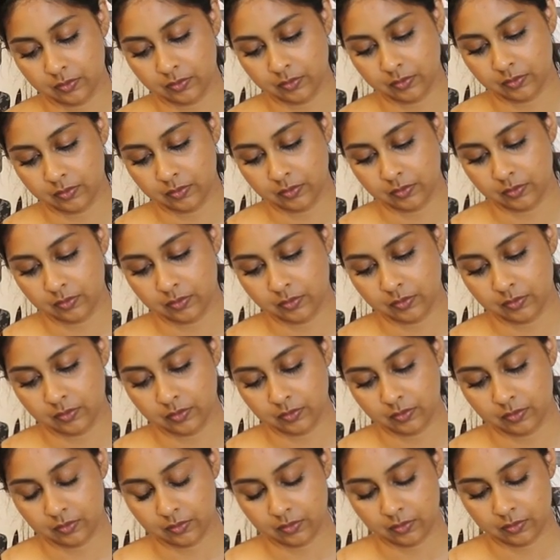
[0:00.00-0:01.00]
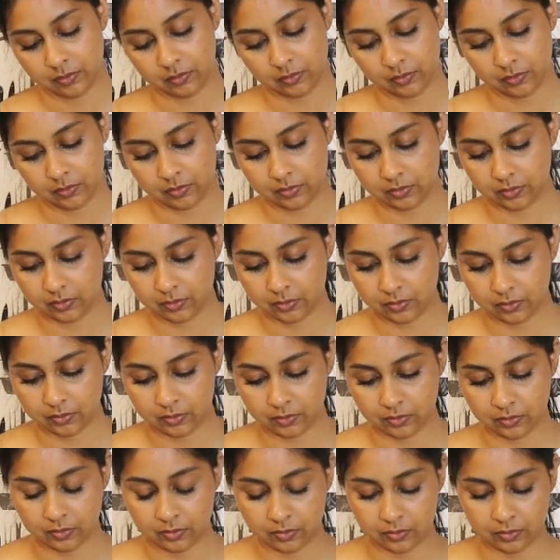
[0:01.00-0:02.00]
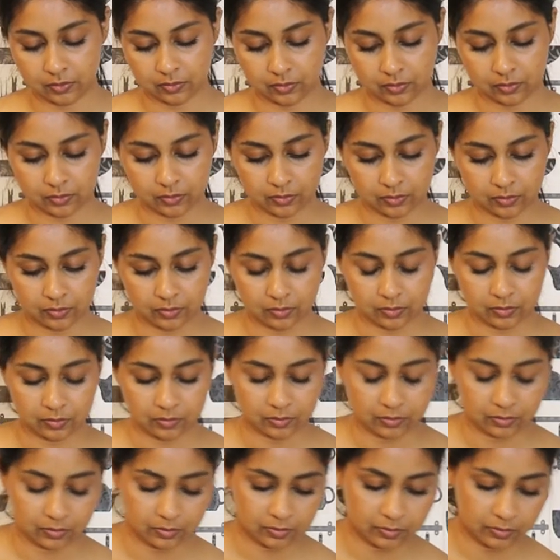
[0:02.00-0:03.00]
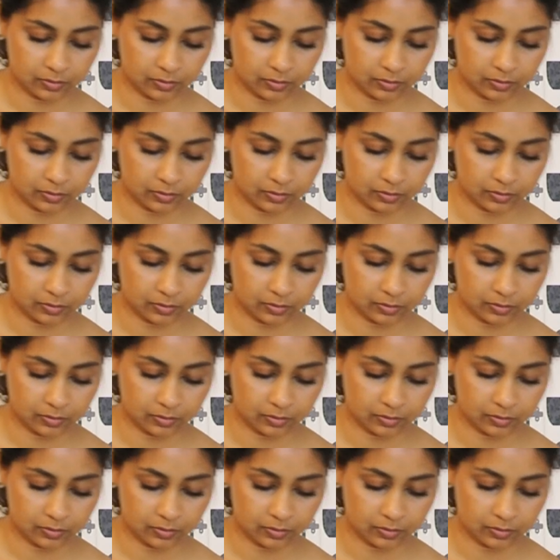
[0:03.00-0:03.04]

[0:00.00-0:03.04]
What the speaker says: Nothing is said.